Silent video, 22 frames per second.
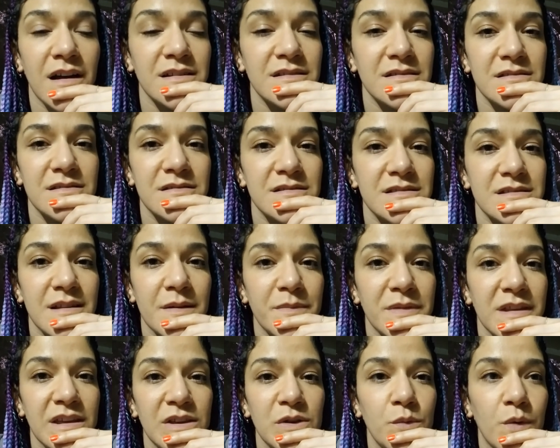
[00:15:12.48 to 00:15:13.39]

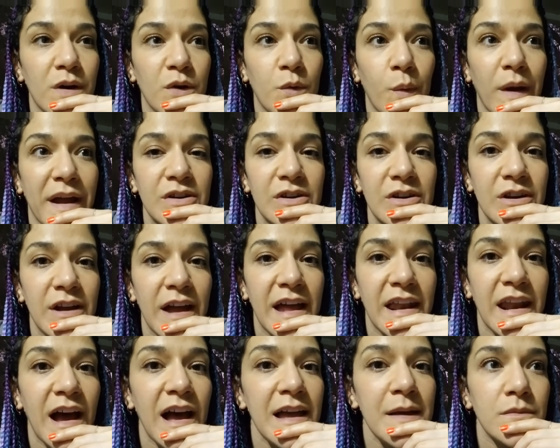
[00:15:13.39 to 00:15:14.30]
something you want to wear. And
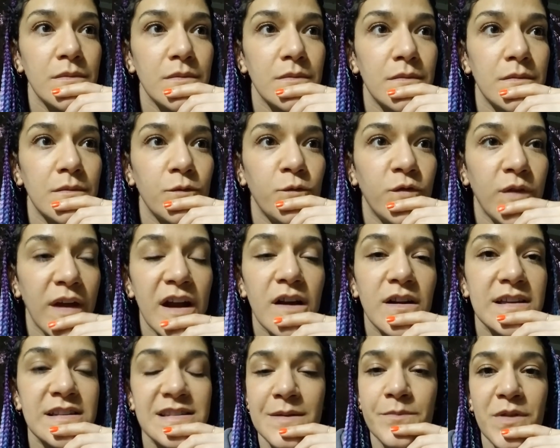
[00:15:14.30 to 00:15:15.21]
I'm very
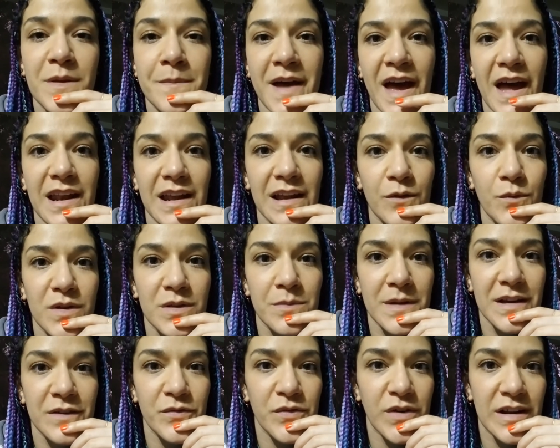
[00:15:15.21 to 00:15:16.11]
diplomatic with my
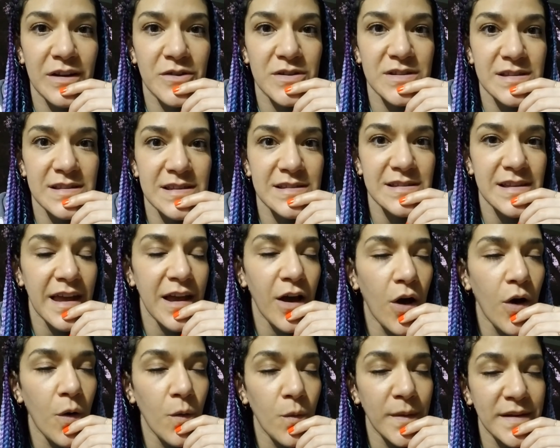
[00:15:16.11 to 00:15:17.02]
fragrances. I
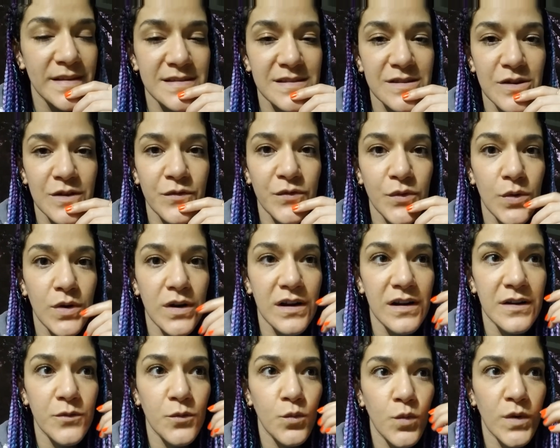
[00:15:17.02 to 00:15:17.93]
always look for
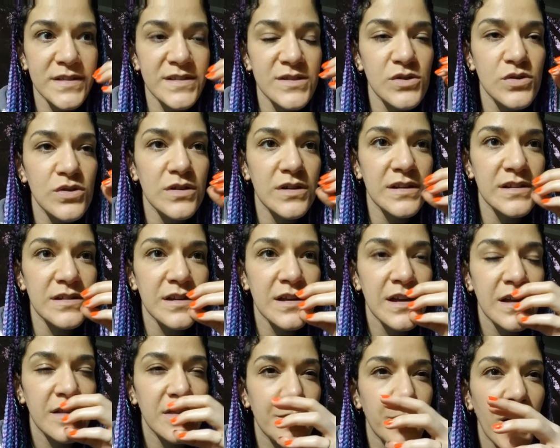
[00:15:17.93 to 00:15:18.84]
what's good,
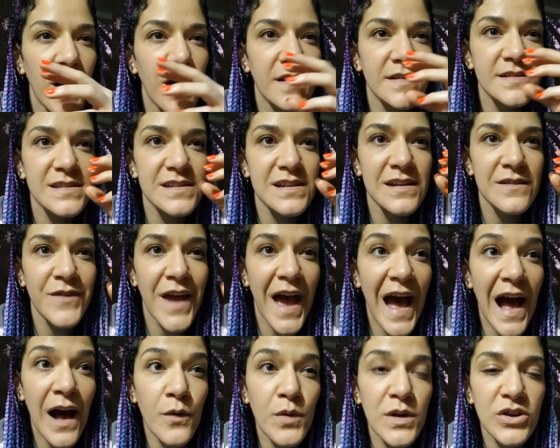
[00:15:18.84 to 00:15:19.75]
the positive,
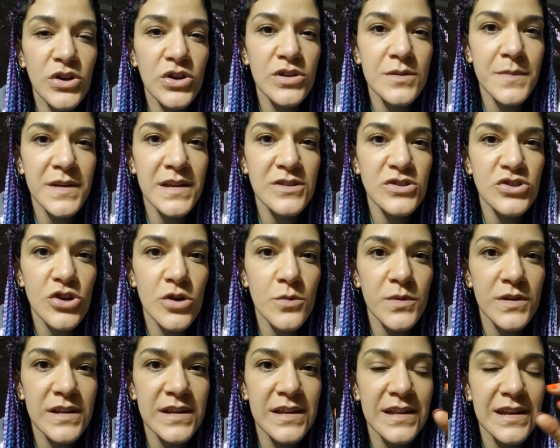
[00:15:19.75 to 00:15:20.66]
how it could be
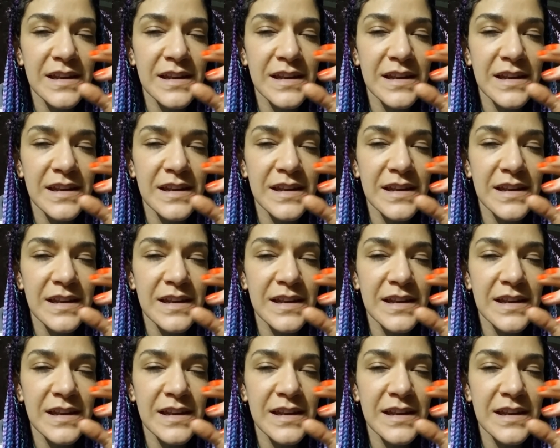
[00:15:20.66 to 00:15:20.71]
interpreted.